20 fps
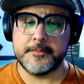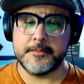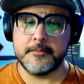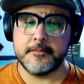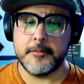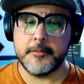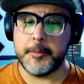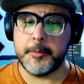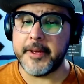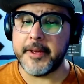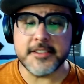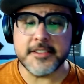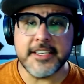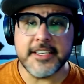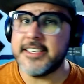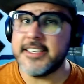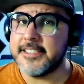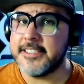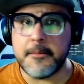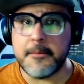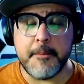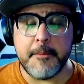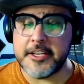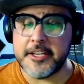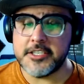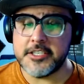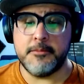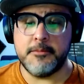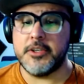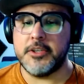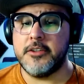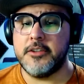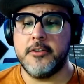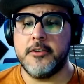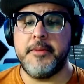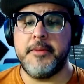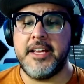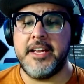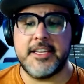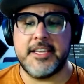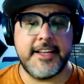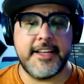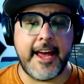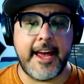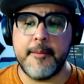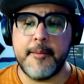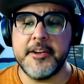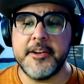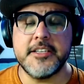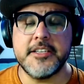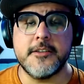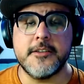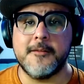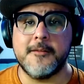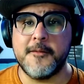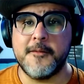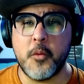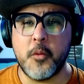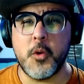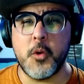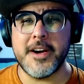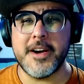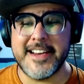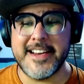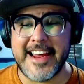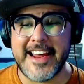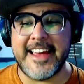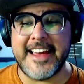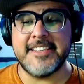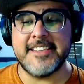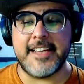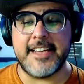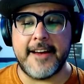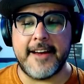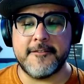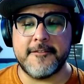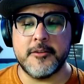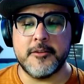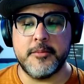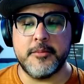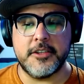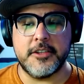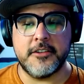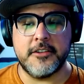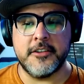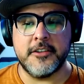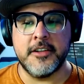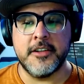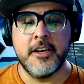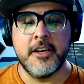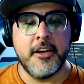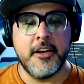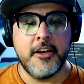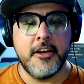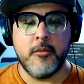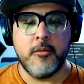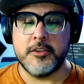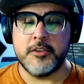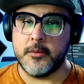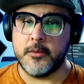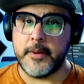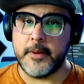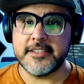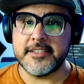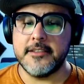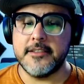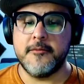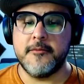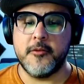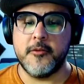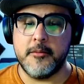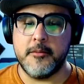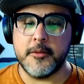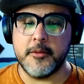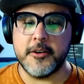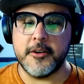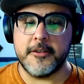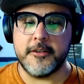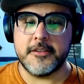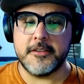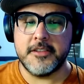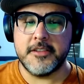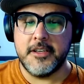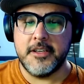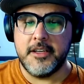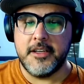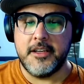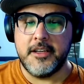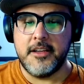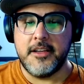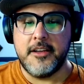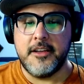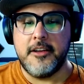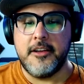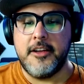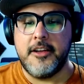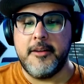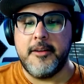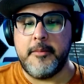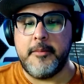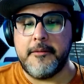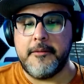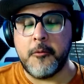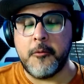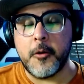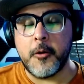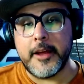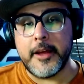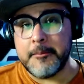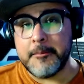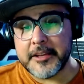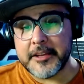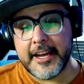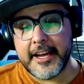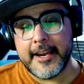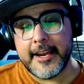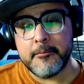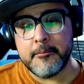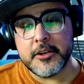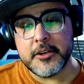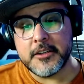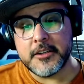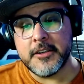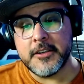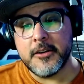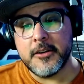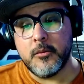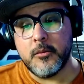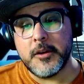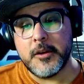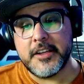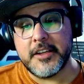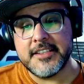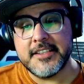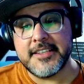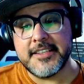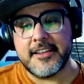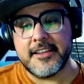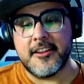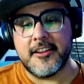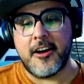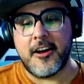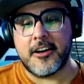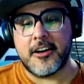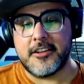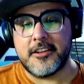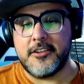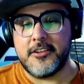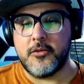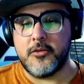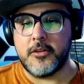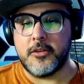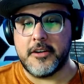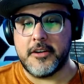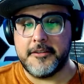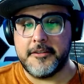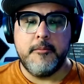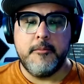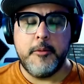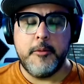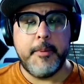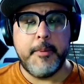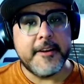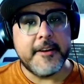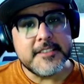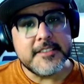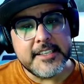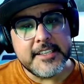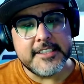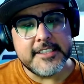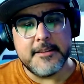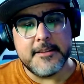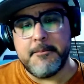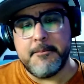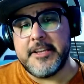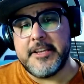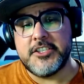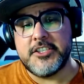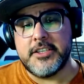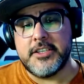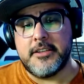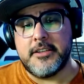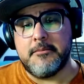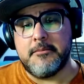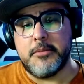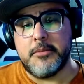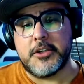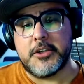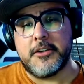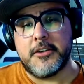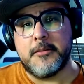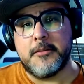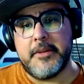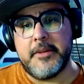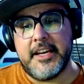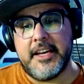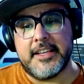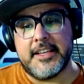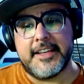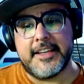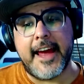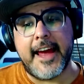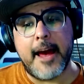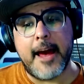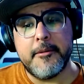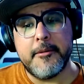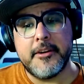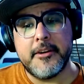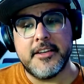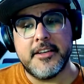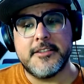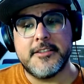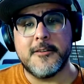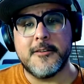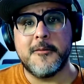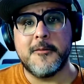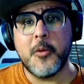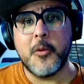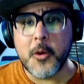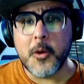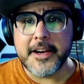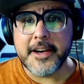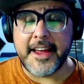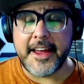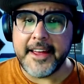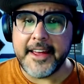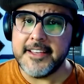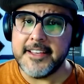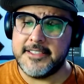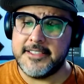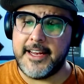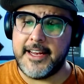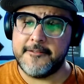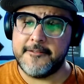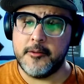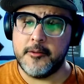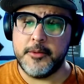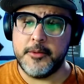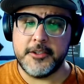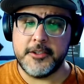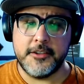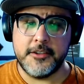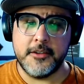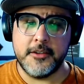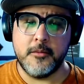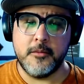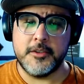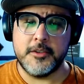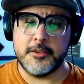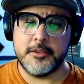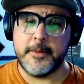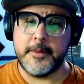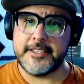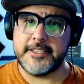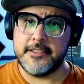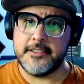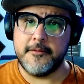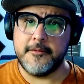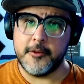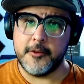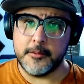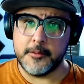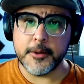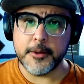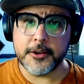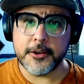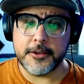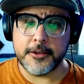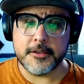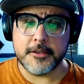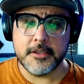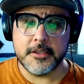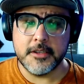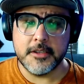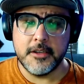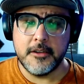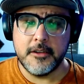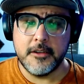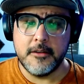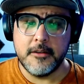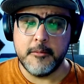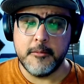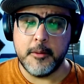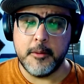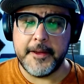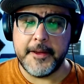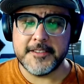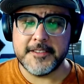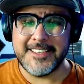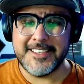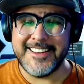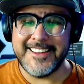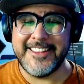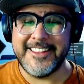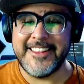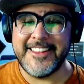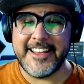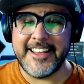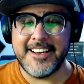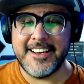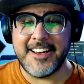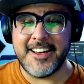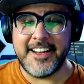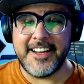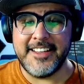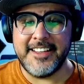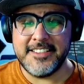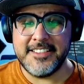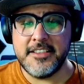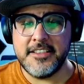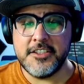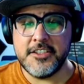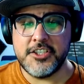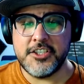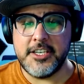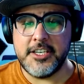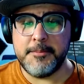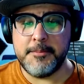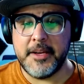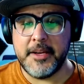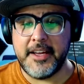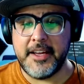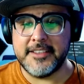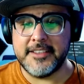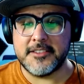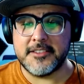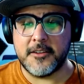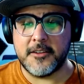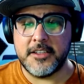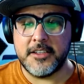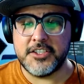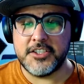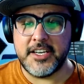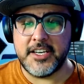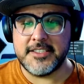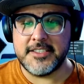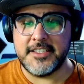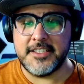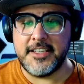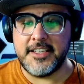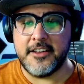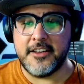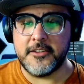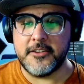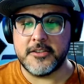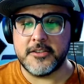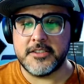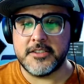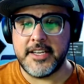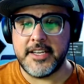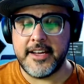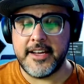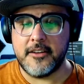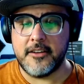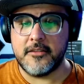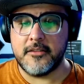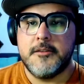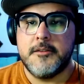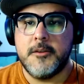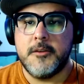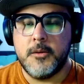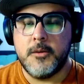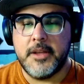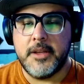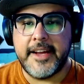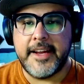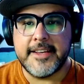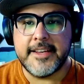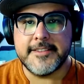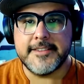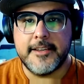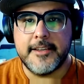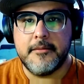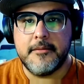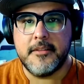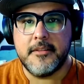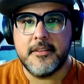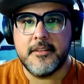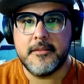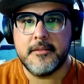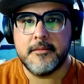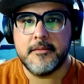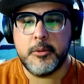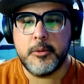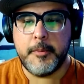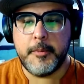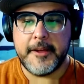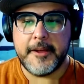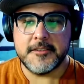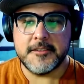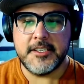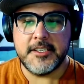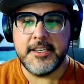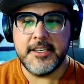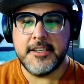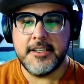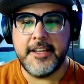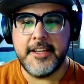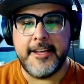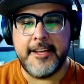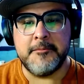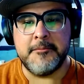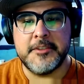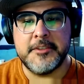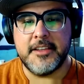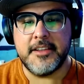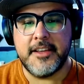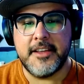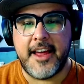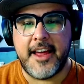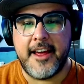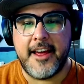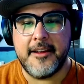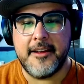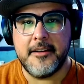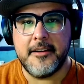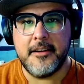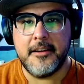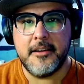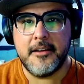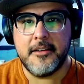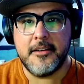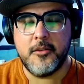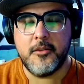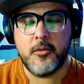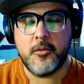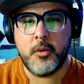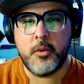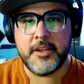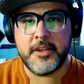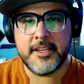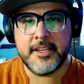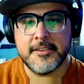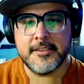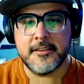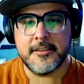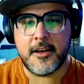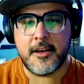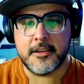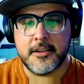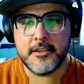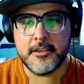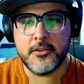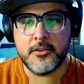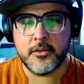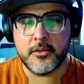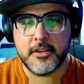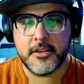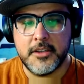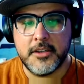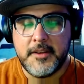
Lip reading: Popelski doesn't mention Buckner being at the cabin until 4 days after Buckner was arrested for the murders. Before implicating Buckner, Wilkins had locked the door. Popelski doesn't mention Buckner being at the cabin until 4 days after Buckner was arrested for the murders. Popelski then got into the Jeep and started chasing the others down. So, like I said, Popelski claimed that Wilkins locked the door.